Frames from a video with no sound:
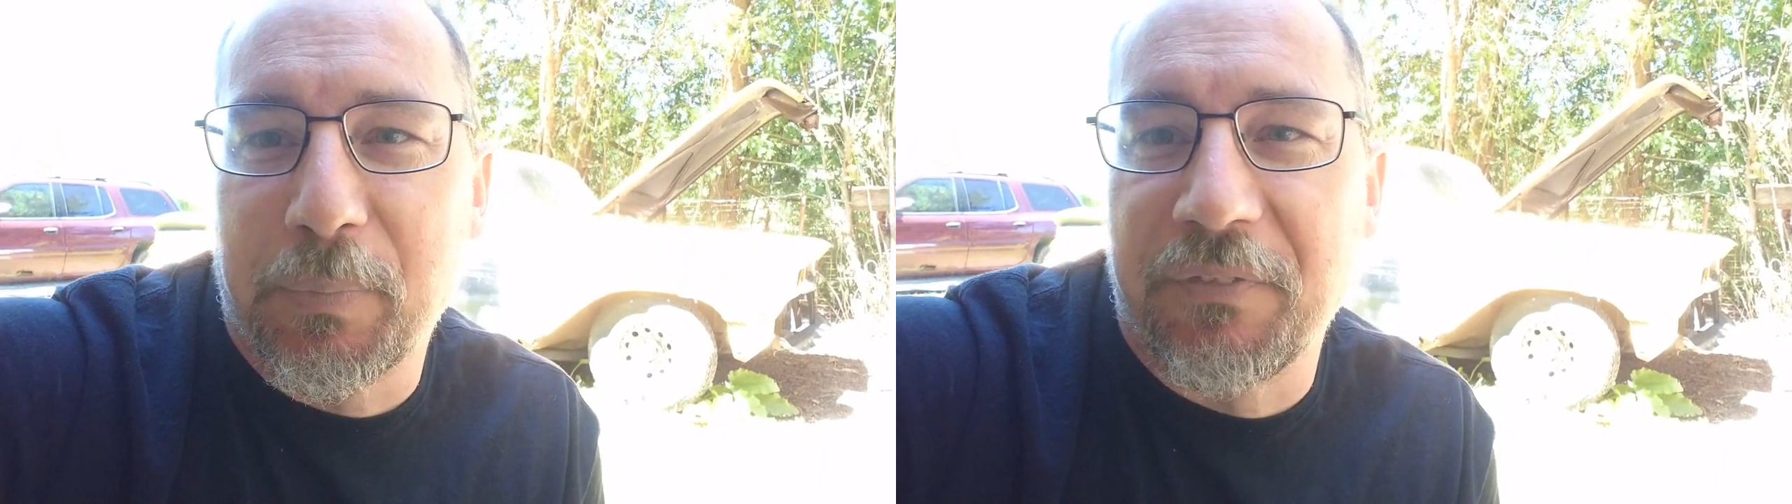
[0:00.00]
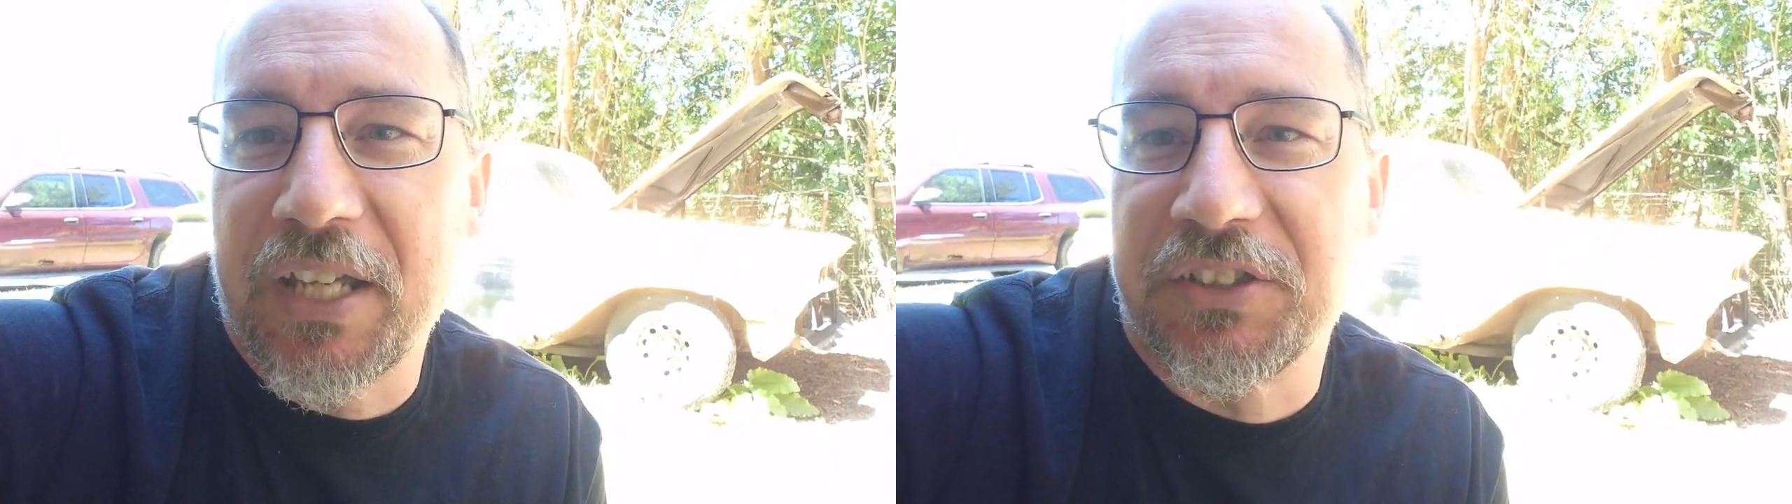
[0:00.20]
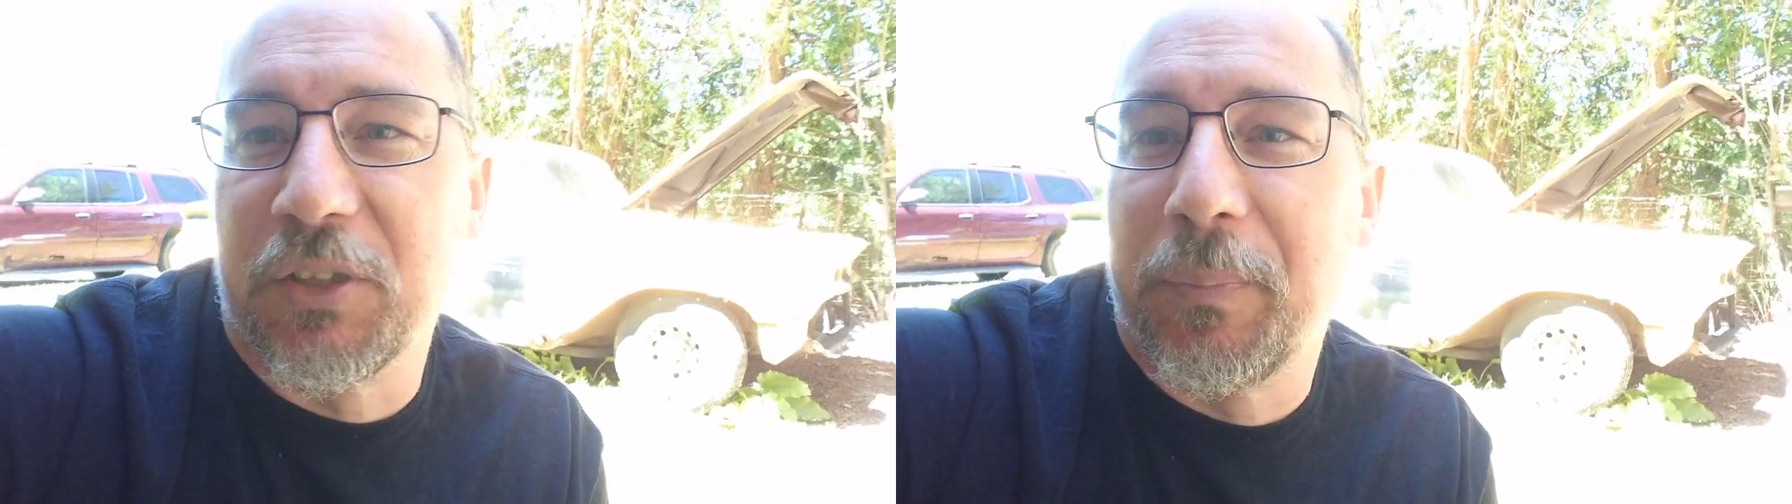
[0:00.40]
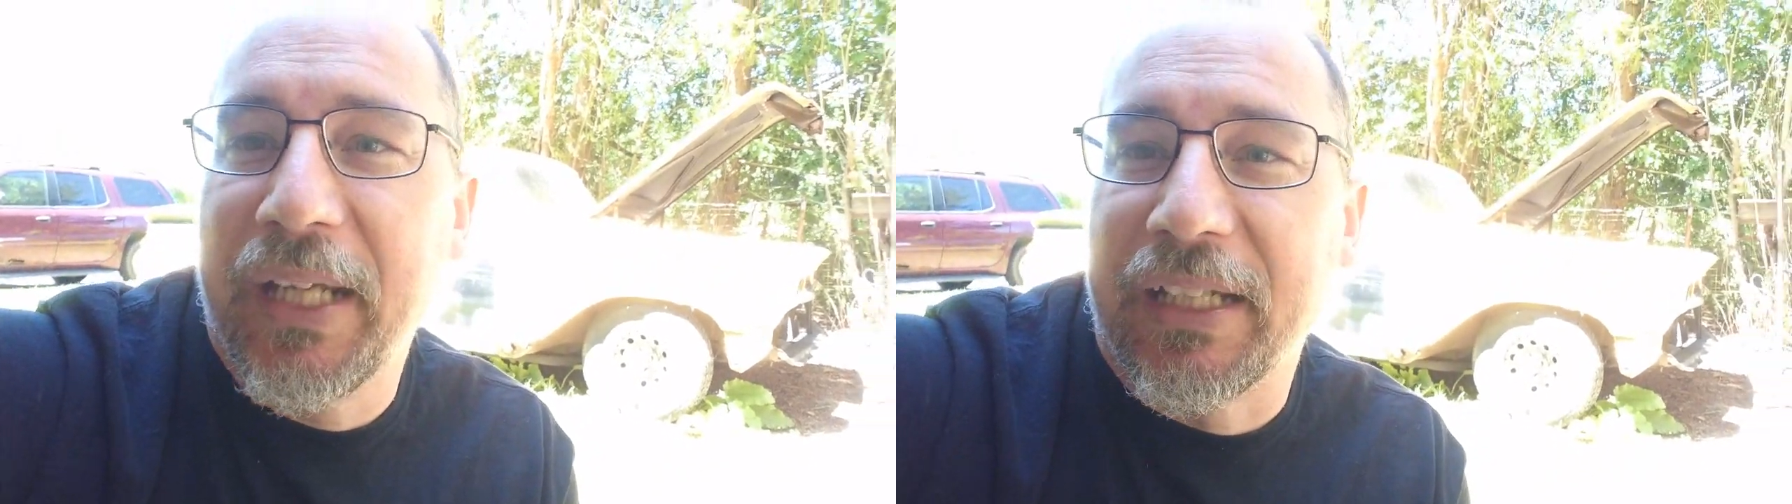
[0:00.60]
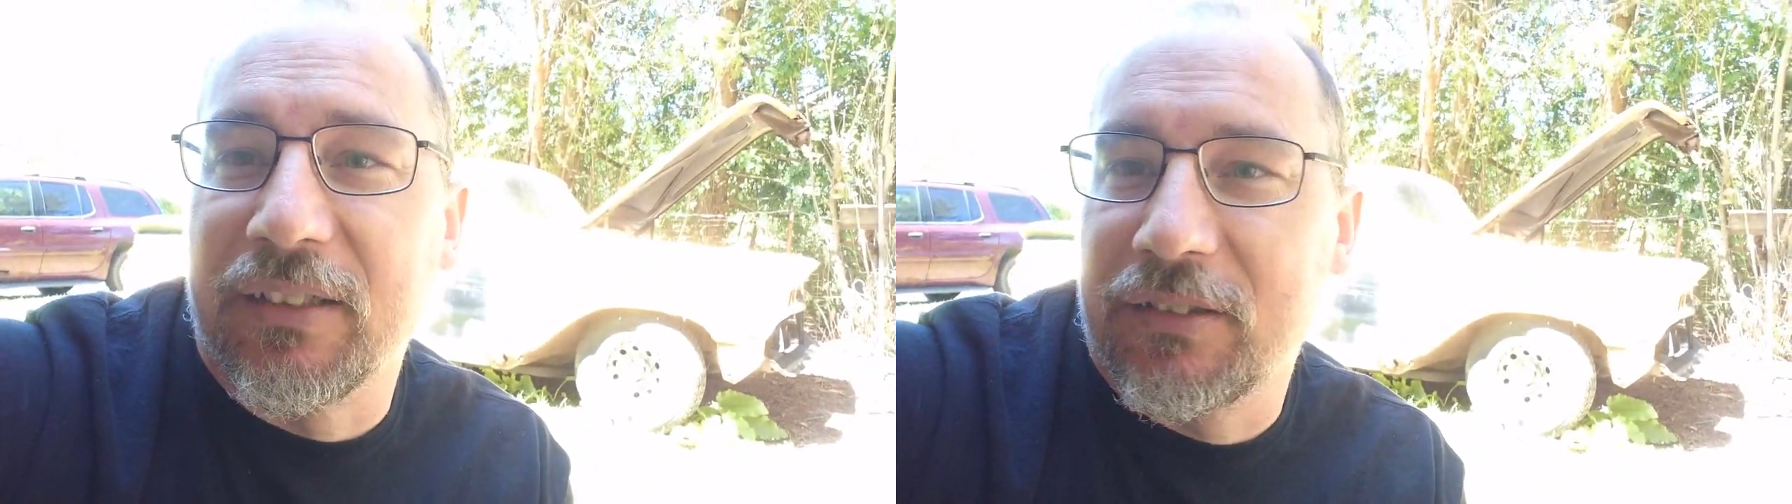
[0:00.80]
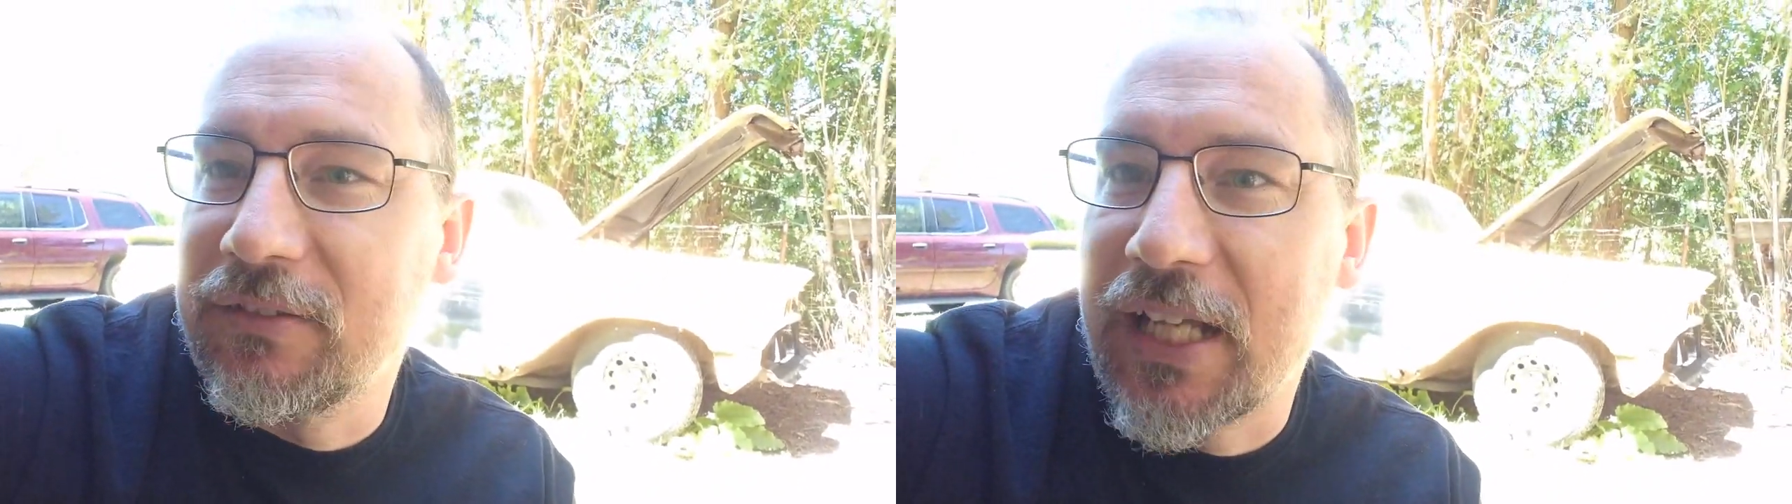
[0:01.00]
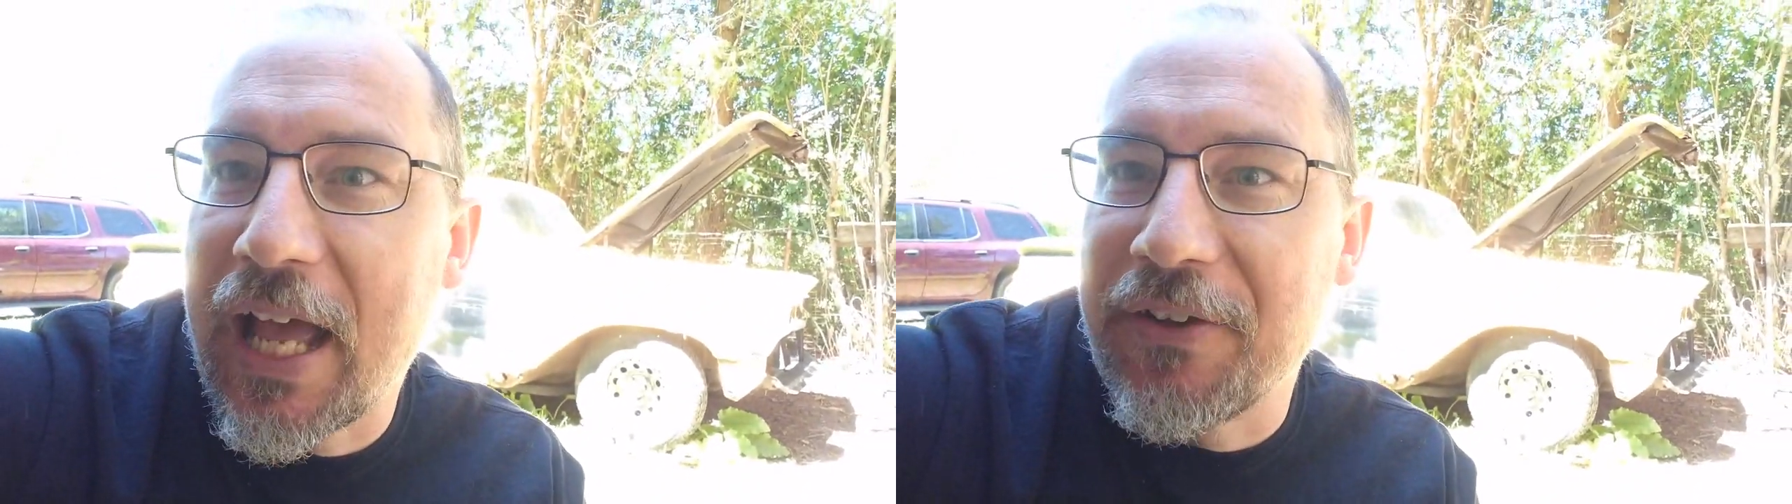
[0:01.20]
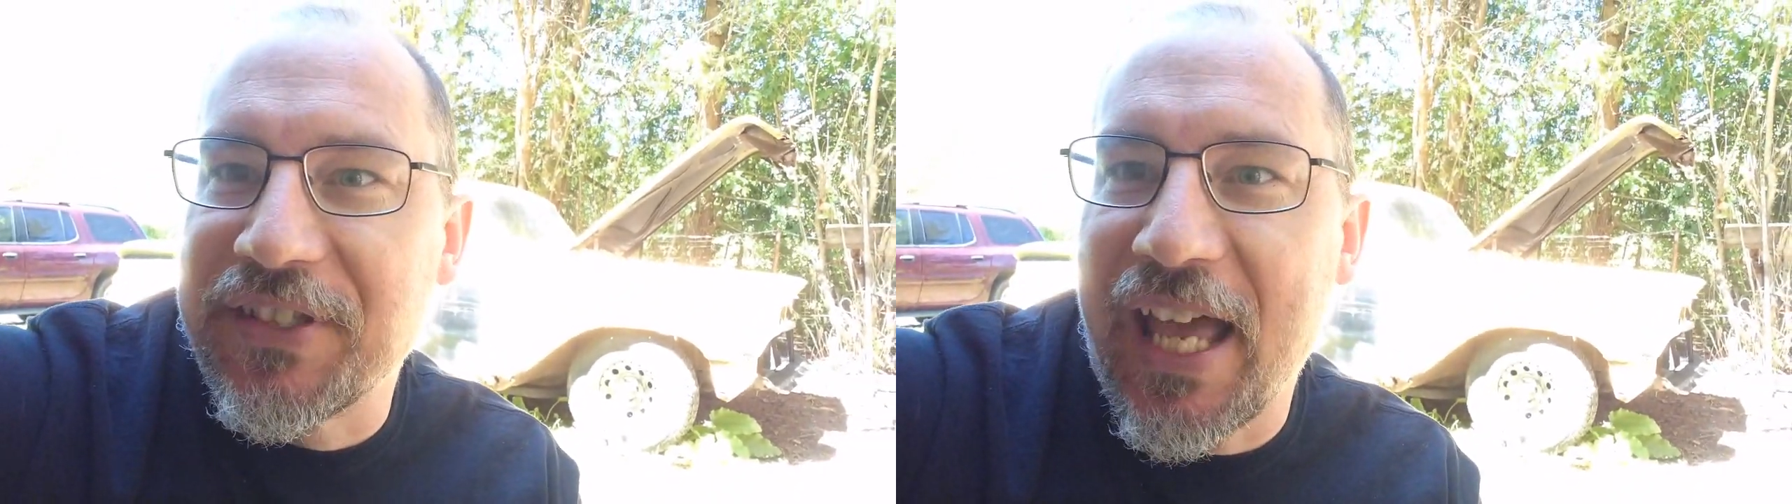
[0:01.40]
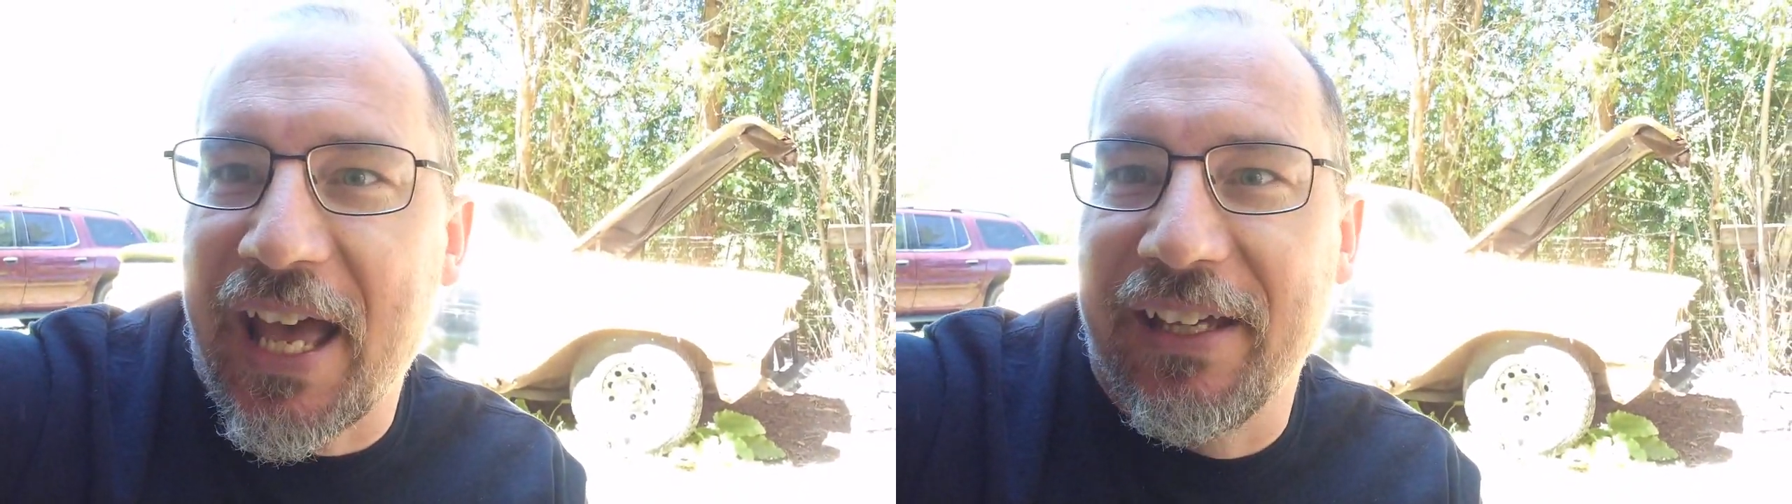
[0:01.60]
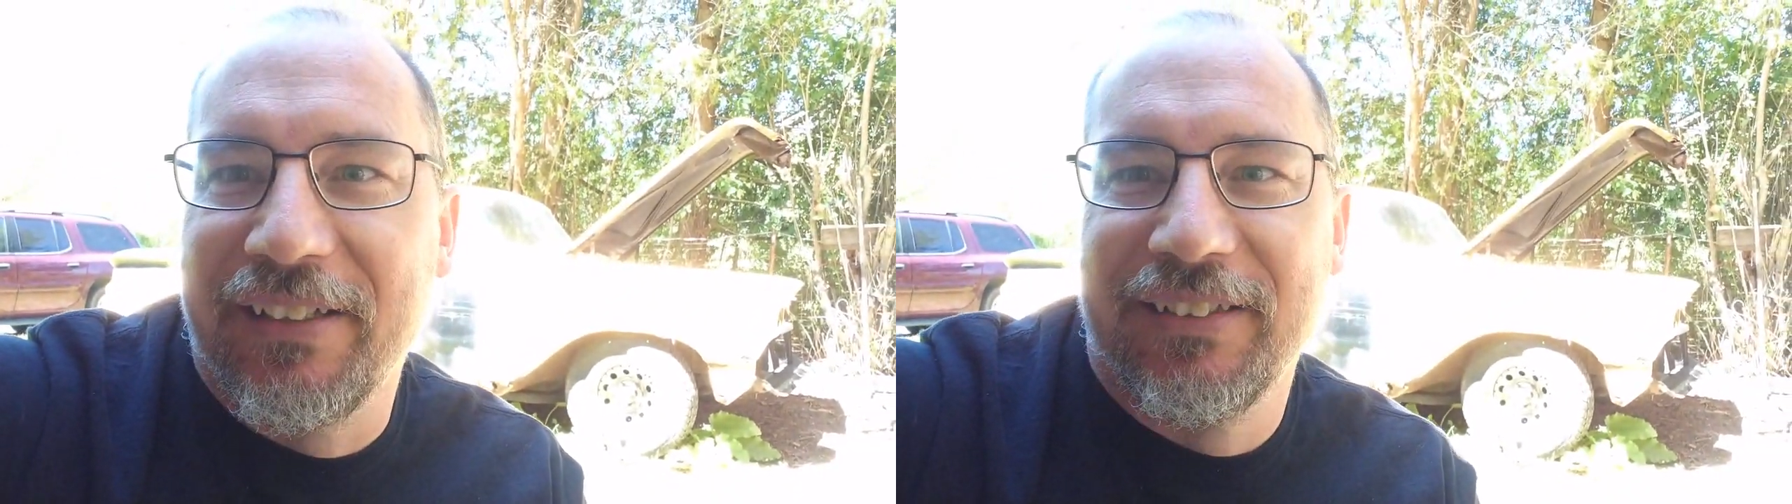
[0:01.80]
professional paint. How's
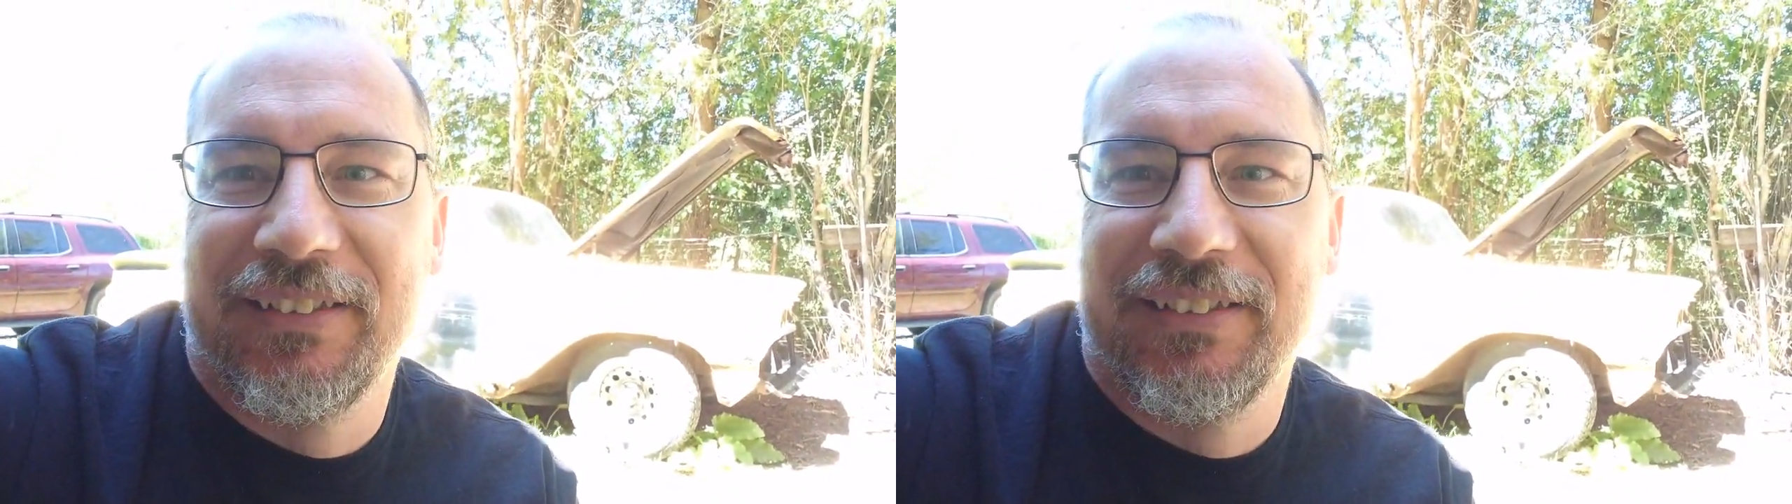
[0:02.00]
that?